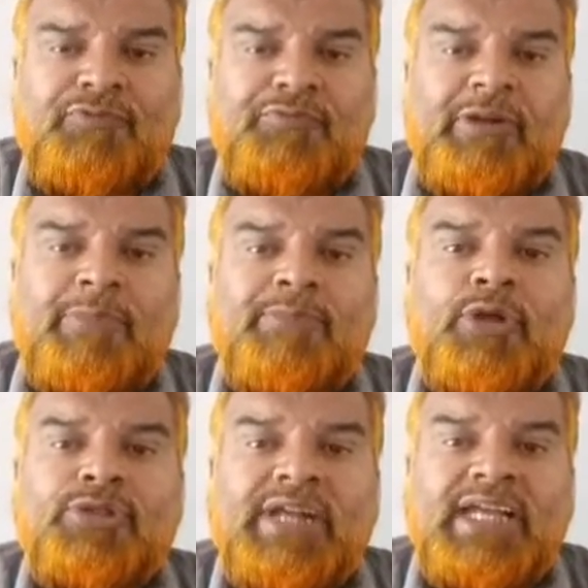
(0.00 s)
From
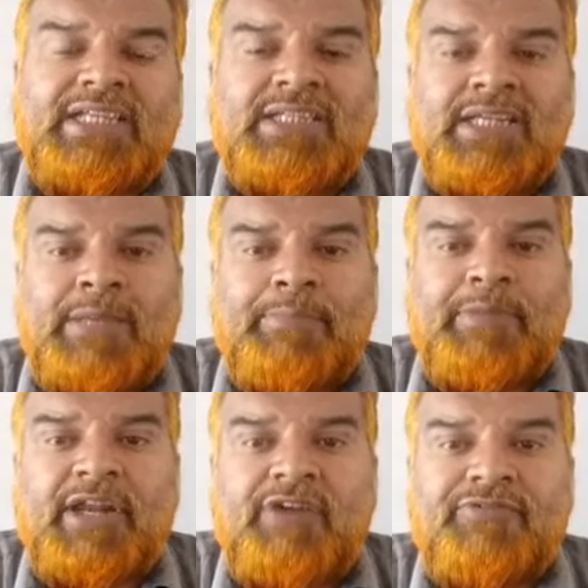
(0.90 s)
prothorax,
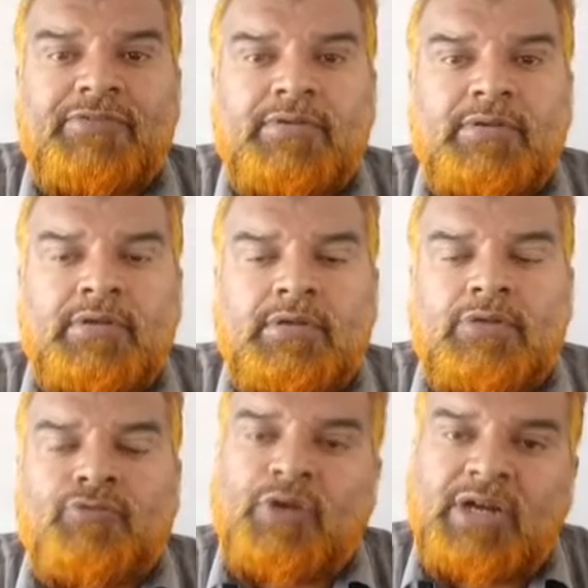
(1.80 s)
pair of
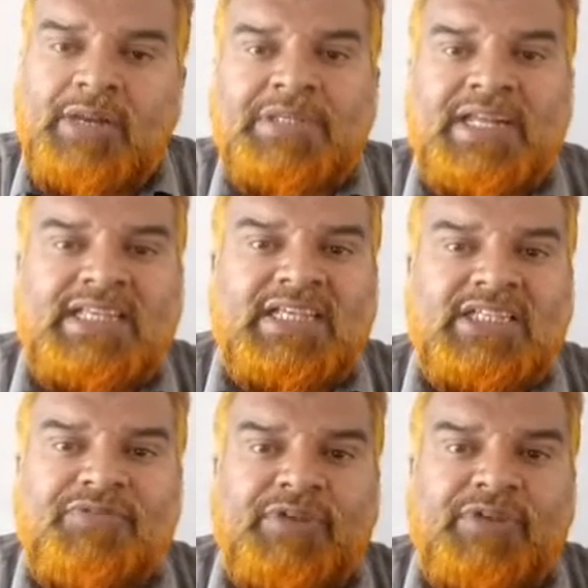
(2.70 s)
forelimbs arises.